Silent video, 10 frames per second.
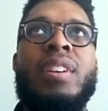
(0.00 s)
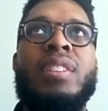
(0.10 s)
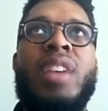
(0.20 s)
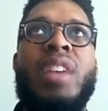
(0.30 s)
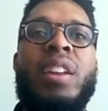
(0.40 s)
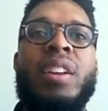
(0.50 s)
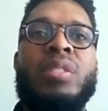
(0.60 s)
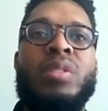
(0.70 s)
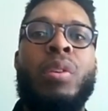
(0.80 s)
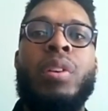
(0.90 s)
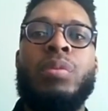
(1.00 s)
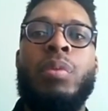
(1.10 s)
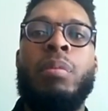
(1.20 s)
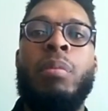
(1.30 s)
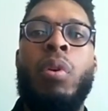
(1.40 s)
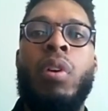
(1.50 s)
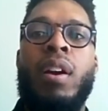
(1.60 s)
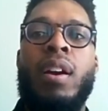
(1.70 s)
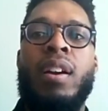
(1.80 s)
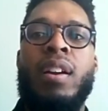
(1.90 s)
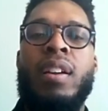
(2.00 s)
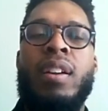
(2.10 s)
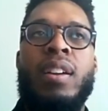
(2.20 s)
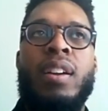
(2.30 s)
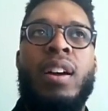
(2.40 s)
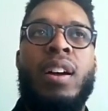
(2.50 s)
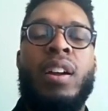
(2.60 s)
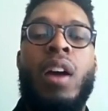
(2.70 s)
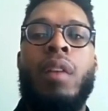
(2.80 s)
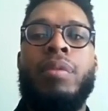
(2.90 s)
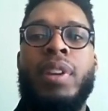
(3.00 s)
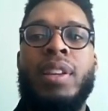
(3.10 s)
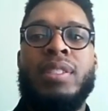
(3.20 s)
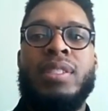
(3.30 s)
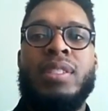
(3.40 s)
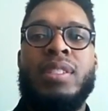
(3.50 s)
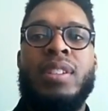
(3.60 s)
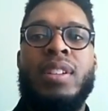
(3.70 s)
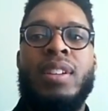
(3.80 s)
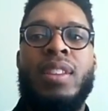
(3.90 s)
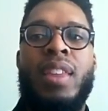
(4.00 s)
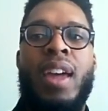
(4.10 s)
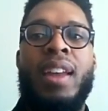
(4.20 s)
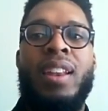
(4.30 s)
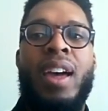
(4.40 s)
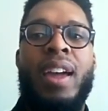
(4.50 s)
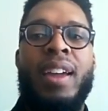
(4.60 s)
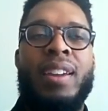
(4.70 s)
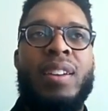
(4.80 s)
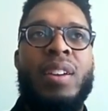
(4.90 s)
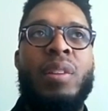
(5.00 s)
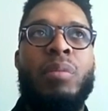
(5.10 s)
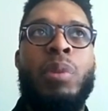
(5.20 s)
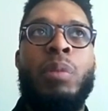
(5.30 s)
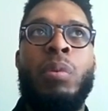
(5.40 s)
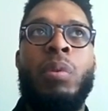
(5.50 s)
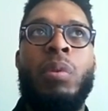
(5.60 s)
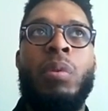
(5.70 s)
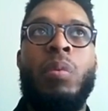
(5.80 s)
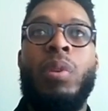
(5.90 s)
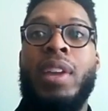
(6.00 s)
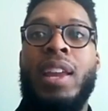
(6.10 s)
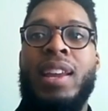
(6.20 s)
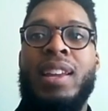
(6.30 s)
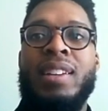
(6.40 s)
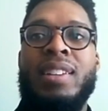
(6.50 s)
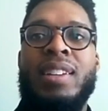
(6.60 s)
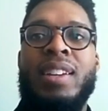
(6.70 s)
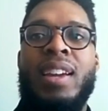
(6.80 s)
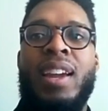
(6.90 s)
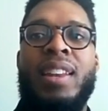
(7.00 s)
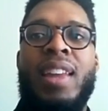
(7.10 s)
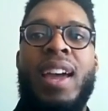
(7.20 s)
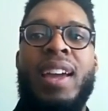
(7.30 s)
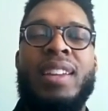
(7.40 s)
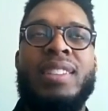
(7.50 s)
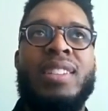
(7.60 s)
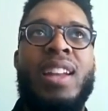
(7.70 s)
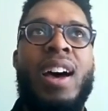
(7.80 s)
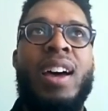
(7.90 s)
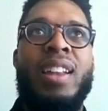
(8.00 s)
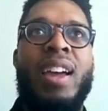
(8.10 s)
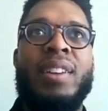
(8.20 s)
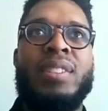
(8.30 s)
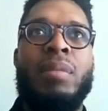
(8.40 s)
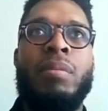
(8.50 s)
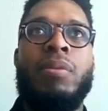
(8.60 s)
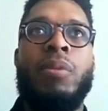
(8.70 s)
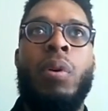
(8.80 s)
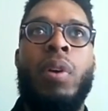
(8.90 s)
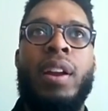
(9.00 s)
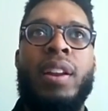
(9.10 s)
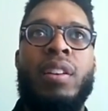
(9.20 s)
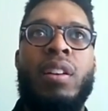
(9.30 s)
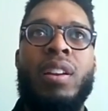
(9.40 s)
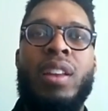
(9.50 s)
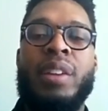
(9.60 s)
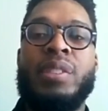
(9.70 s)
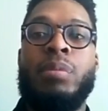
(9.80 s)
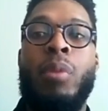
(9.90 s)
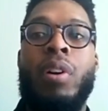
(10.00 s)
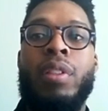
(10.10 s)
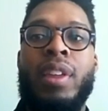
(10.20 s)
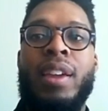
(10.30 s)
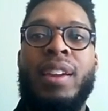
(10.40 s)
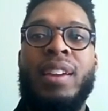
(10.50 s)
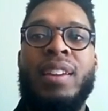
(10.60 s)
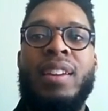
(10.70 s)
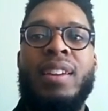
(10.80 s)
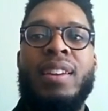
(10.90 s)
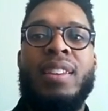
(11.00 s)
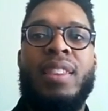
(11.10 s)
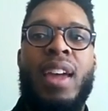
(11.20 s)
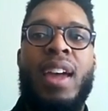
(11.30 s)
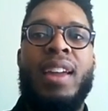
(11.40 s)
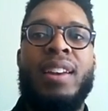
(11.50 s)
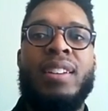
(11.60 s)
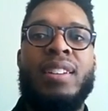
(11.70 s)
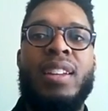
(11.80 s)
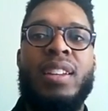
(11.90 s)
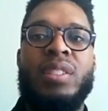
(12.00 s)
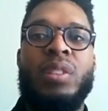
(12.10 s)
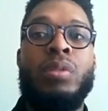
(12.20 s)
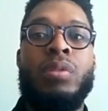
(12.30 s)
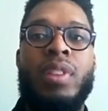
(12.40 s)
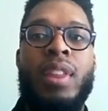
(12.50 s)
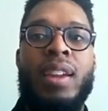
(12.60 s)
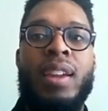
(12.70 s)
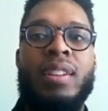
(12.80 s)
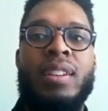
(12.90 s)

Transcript: telling stories with more confidence that like people will get it, and that it's not like some foreign or like small thing, that it's a huge thing.